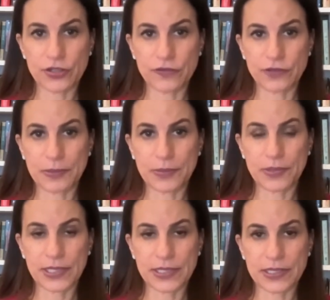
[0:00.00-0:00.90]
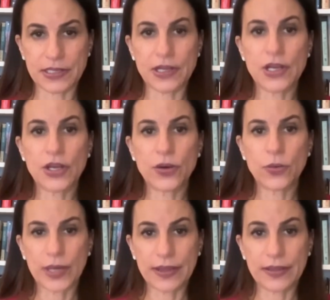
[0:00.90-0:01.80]
the former president
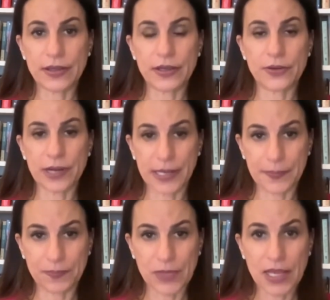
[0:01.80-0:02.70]
with a crime.